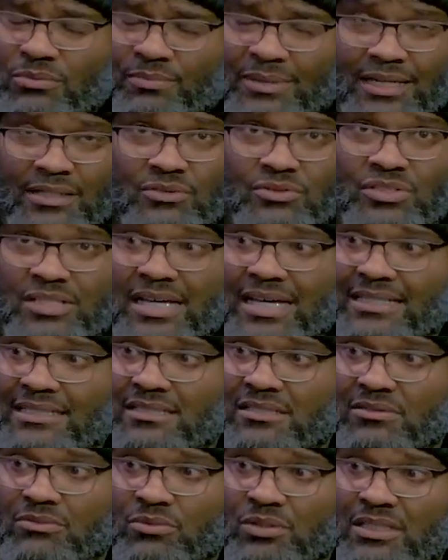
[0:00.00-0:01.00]
Michael
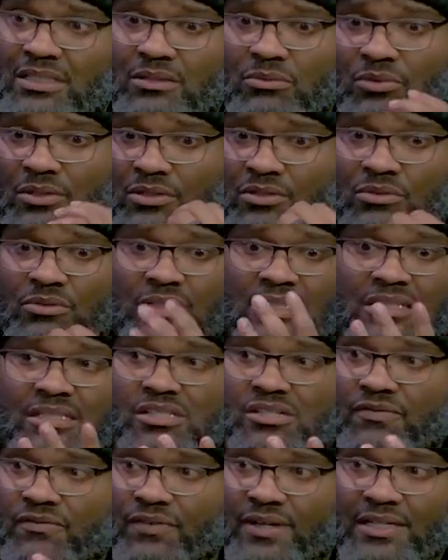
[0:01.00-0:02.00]
Jackson when he went through
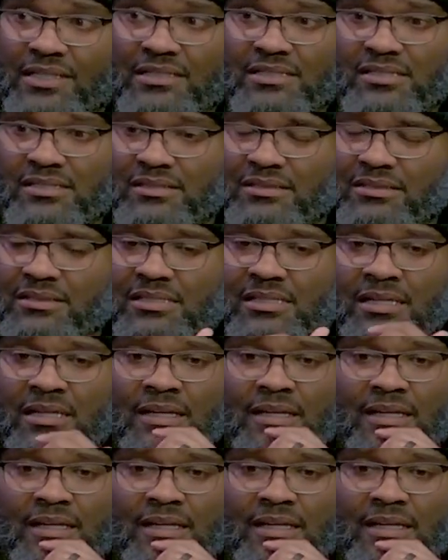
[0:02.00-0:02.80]
his phases,